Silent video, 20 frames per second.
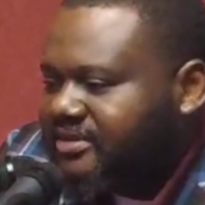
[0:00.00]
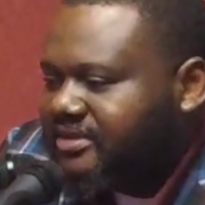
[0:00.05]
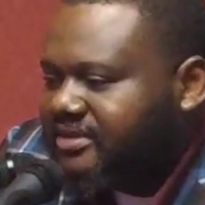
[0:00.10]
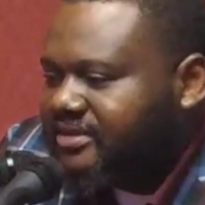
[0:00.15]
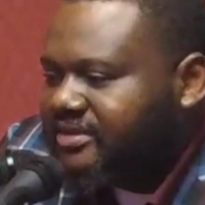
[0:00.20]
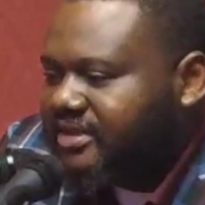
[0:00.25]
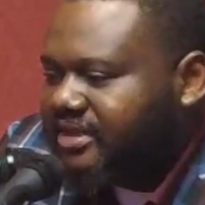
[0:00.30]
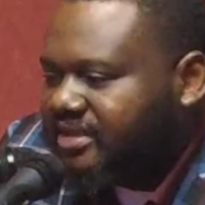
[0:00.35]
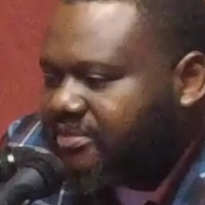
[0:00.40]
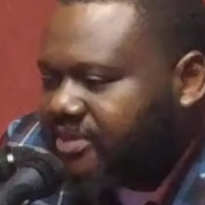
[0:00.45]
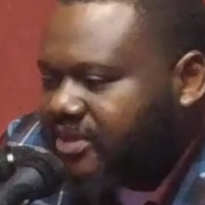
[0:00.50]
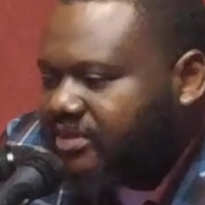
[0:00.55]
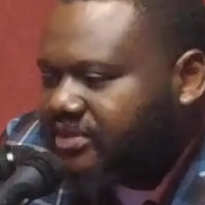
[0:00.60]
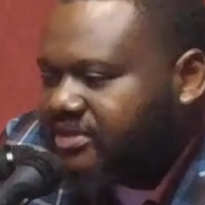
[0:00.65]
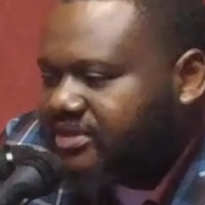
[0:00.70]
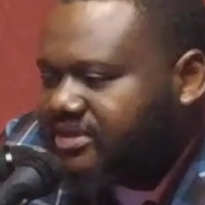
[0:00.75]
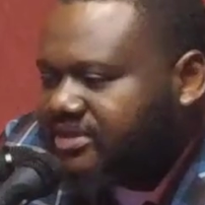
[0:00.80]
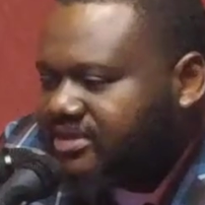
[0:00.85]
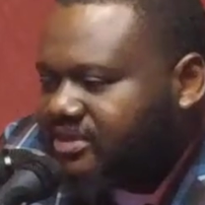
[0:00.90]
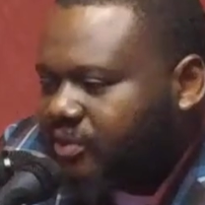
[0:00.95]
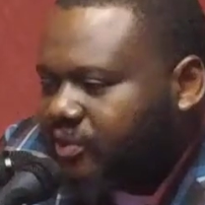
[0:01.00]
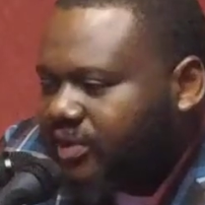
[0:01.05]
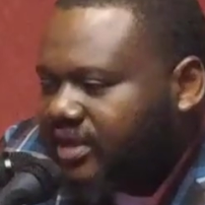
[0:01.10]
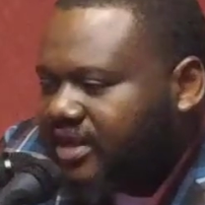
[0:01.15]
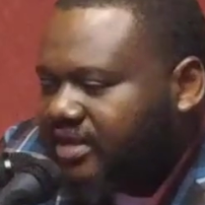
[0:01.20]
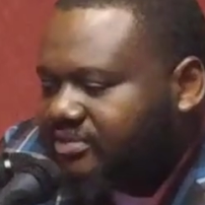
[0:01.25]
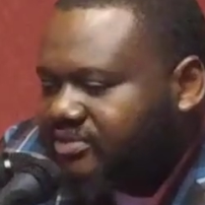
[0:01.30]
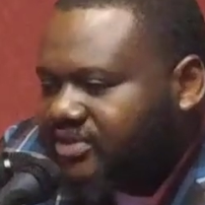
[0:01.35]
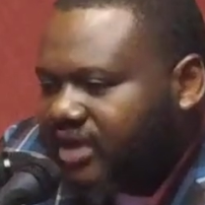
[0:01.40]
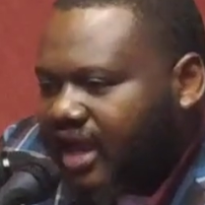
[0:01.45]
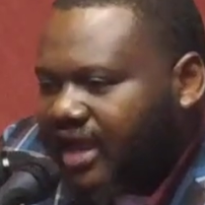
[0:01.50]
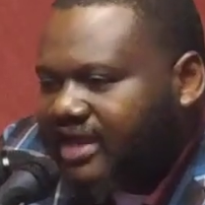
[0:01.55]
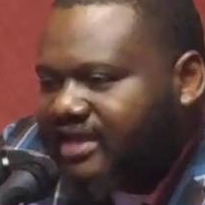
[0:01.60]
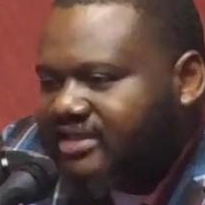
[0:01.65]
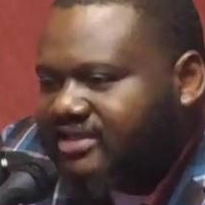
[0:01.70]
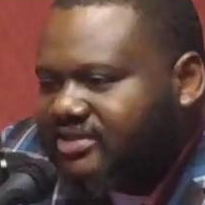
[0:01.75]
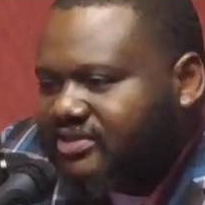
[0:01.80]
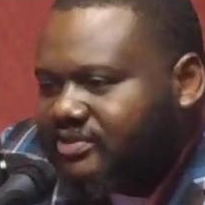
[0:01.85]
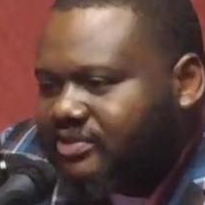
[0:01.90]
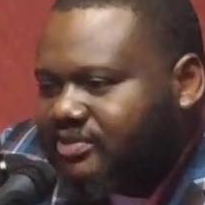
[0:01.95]
the communities in a way of trying
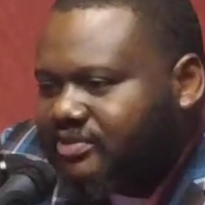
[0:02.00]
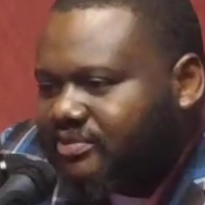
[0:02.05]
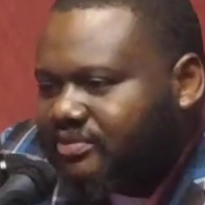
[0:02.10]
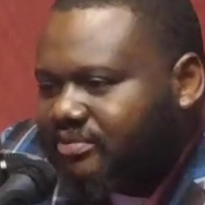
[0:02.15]
to